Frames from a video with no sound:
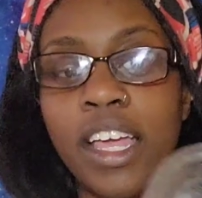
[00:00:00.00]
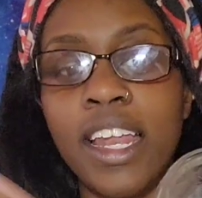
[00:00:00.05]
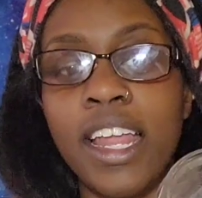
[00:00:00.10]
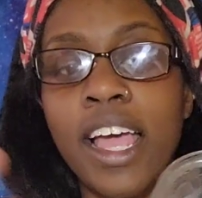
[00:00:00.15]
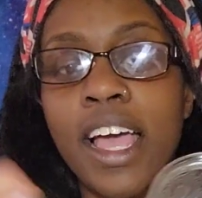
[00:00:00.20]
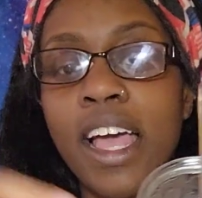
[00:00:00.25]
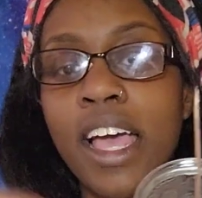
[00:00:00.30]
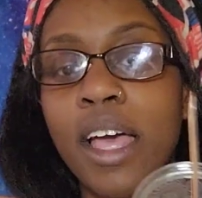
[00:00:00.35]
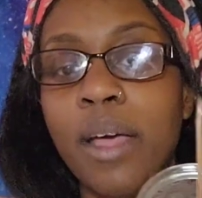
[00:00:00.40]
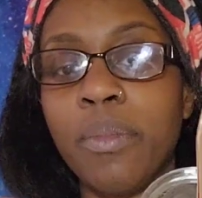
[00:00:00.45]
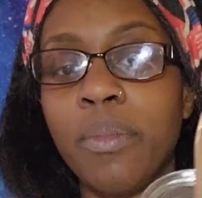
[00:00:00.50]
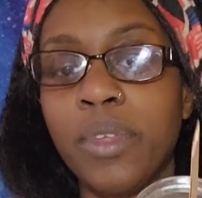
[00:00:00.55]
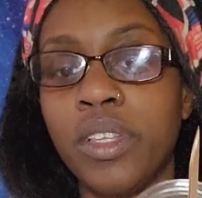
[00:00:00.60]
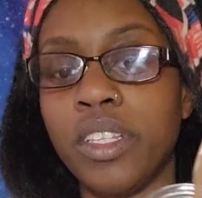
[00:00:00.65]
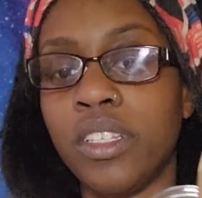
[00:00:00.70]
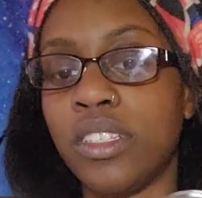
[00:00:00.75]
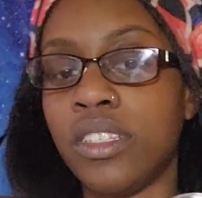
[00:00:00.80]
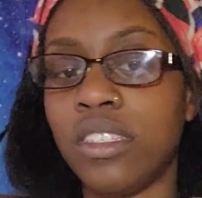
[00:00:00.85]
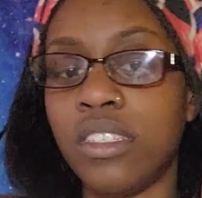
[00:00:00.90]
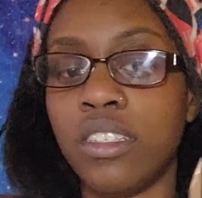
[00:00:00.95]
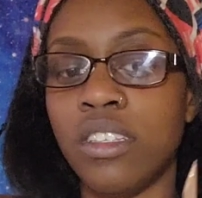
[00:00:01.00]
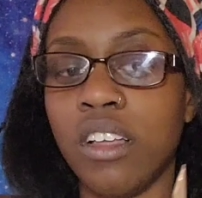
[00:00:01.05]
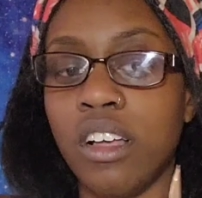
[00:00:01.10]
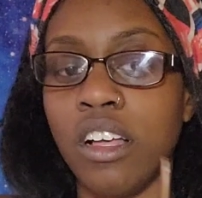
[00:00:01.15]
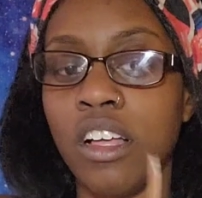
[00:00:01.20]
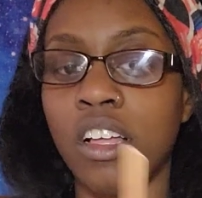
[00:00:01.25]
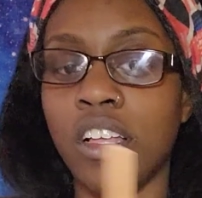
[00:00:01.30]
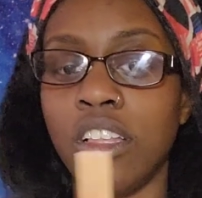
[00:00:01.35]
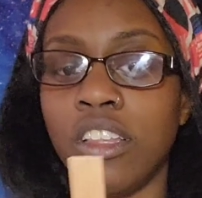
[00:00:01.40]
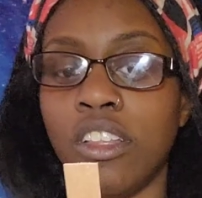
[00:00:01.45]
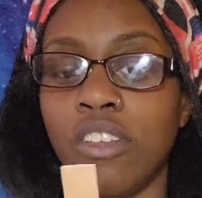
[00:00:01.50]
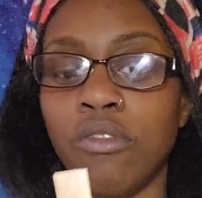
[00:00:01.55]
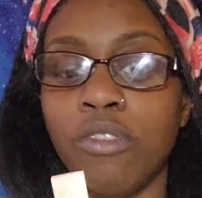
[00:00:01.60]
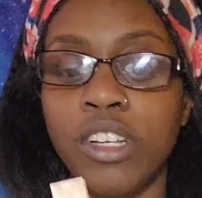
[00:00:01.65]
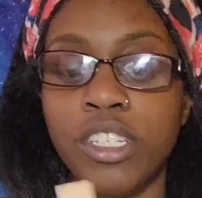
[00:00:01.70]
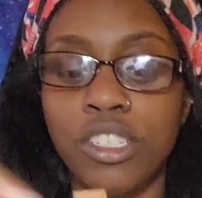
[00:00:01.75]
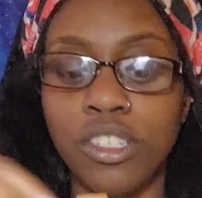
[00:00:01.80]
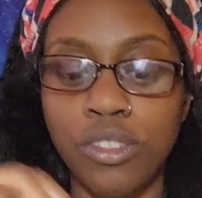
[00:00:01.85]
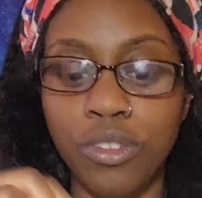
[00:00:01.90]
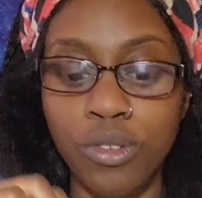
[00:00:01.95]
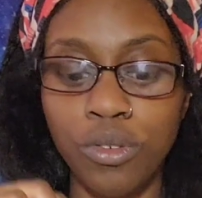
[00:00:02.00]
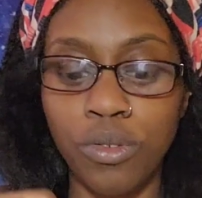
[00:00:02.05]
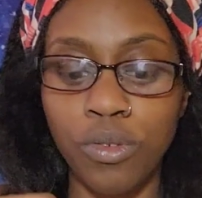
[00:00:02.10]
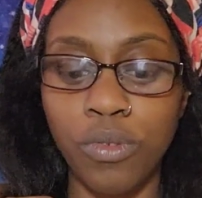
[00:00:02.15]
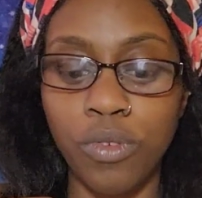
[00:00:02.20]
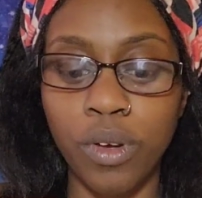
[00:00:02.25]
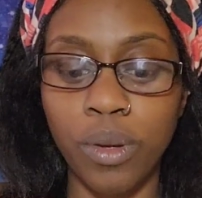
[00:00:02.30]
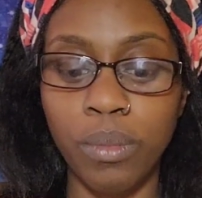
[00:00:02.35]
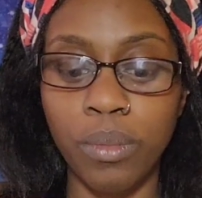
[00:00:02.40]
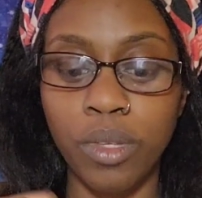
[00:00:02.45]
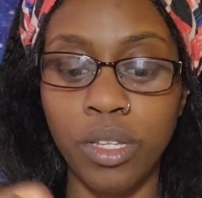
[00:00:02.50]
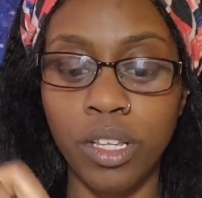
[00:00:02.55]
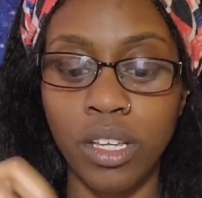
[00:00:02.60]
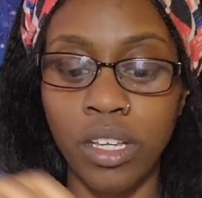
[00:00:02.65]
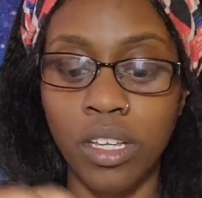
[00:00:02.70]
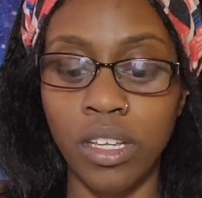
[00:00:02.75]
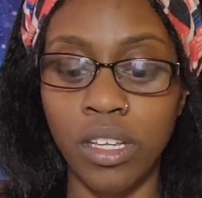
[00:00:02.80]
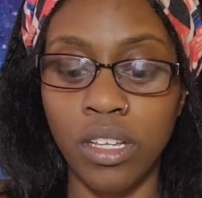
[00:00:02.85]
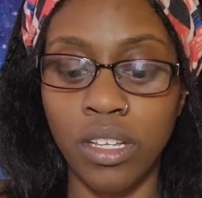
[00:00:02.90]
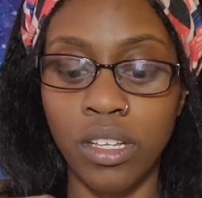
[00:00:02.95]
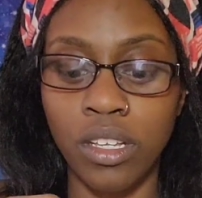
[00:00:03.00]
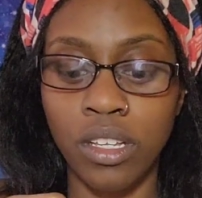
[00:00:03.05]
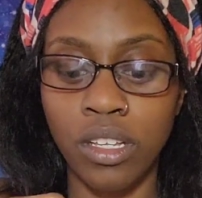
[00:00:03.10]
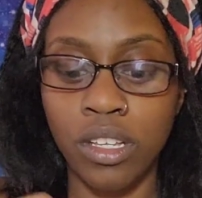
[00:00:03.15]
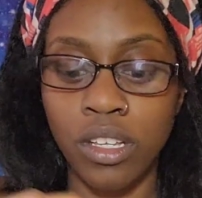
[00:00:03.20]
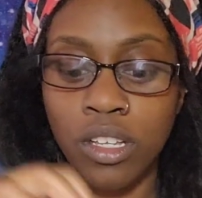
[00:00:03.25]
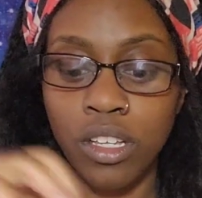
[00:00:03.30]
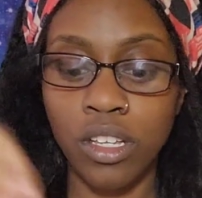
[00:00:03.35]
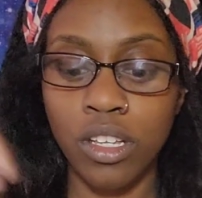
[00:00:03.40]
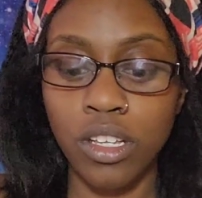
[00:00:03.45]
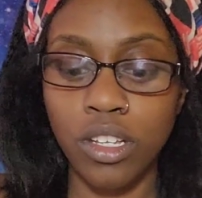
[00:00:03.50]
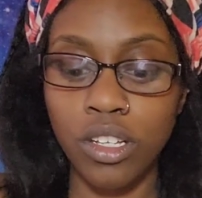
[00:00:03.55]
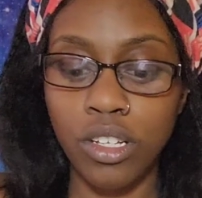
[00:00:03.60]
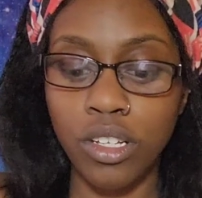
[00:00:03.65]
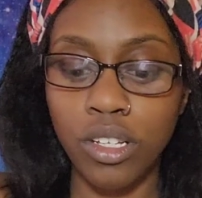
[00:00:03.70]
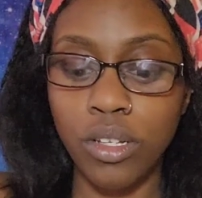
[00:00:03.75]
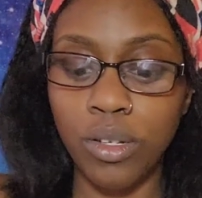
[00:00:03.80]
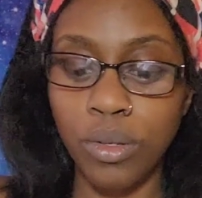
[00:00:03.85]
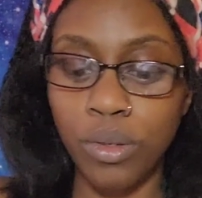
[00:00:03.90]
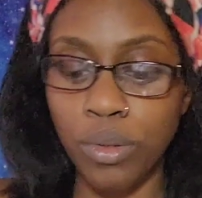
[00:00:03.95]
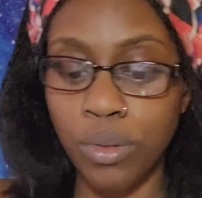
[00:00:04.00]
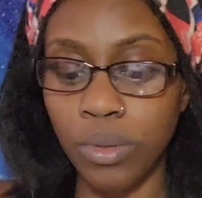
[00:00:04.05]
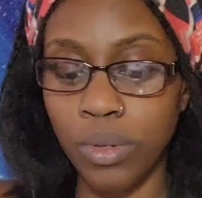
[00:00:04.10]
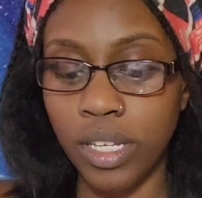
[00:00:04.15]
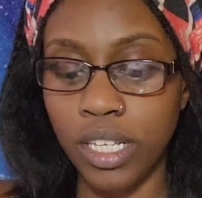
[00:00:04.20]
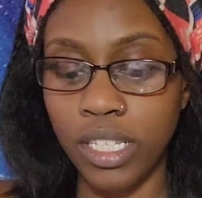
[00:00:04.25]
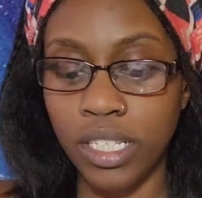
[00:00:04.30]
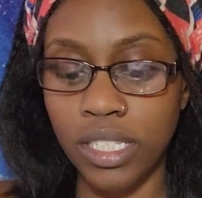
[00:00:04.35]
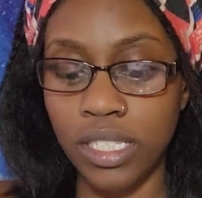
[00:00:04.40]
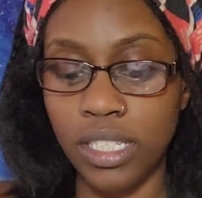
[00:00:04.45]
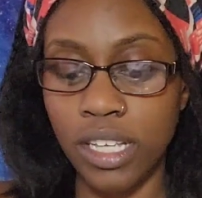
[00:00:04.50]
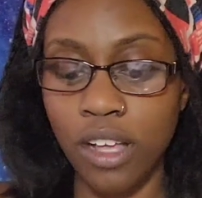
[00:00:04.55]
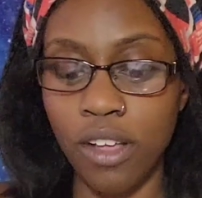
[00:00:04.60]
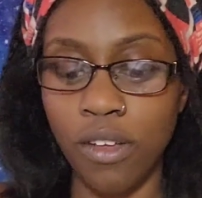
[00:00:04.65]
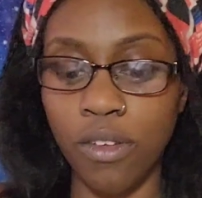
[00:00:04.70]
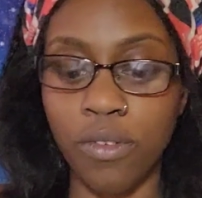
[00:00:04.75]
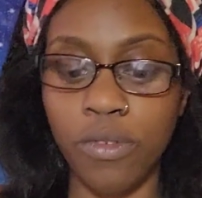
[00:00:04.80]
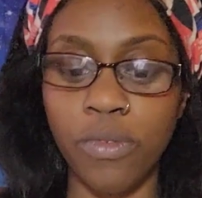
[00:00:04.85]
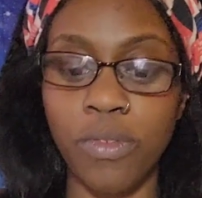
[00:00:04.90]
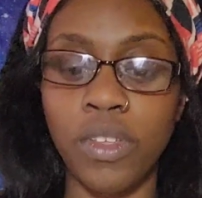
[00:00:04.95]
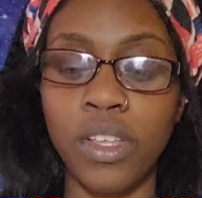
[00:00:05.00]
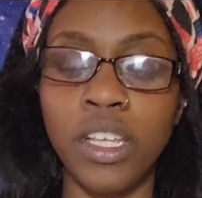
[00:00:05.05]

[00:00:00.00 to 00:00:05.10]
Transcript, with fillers: And that happens, uh, the residue from the glue itself